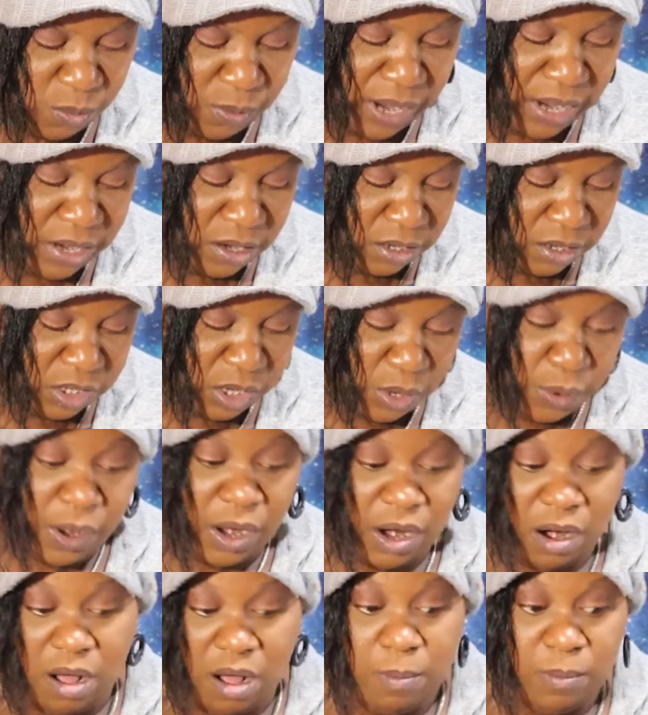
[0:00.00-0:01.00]
rain on you, and
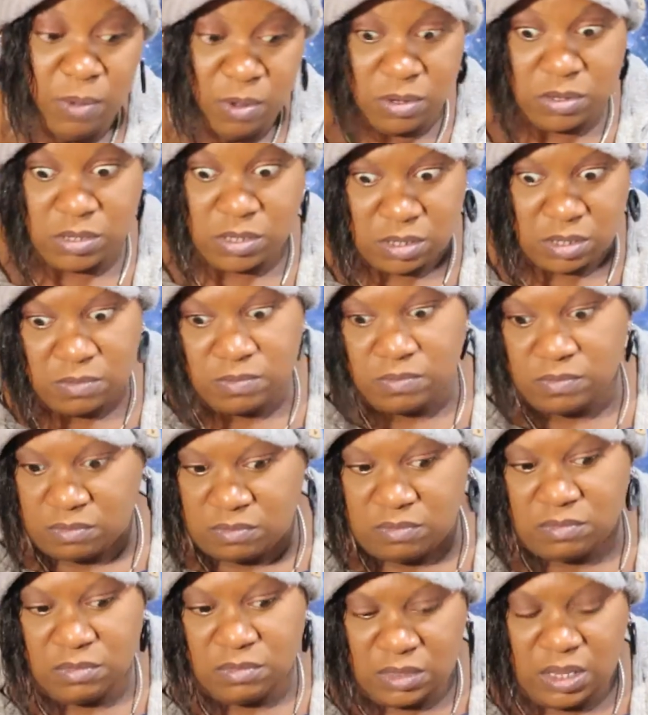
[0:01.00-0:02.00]
it almost,
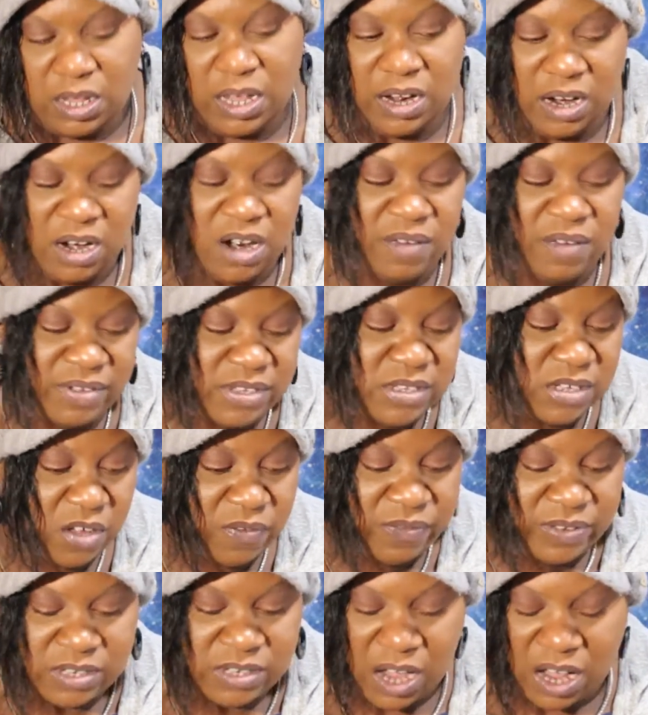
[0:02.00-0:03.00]
in and of
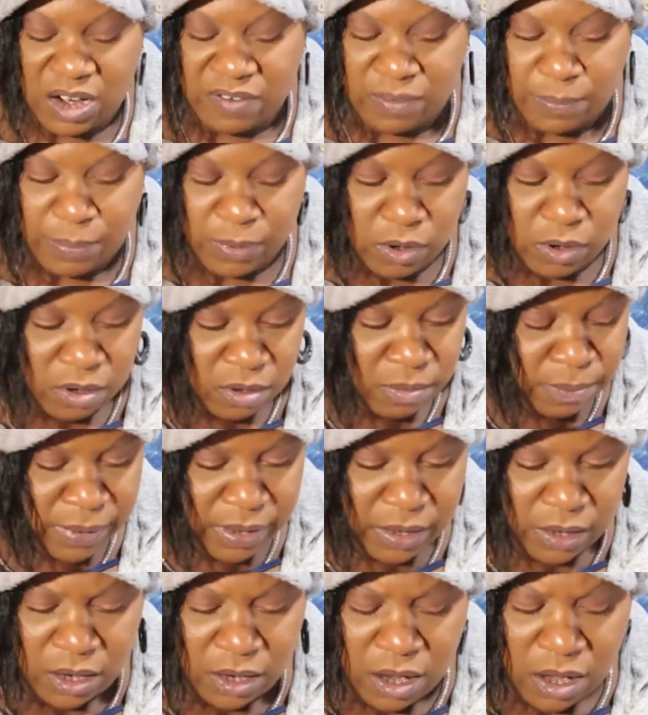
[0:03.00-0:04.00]
itself, is kind of a burden.
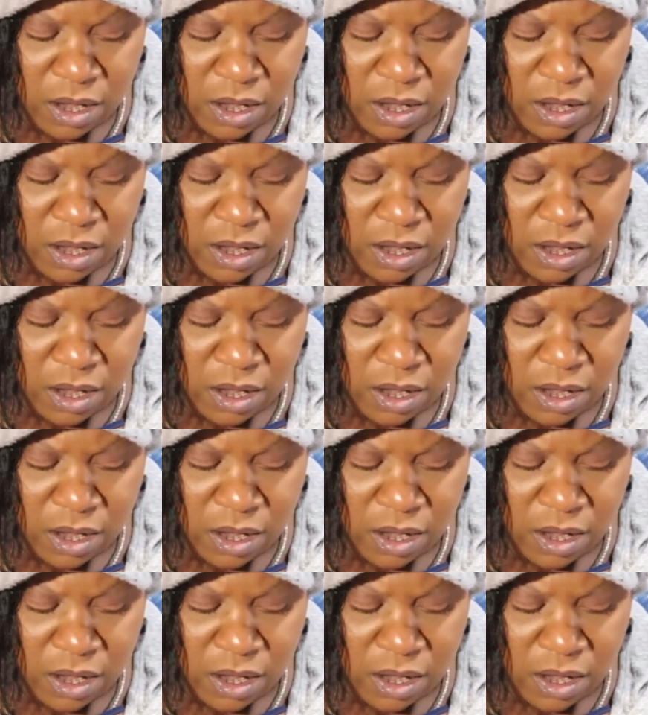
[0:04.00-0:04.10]
But,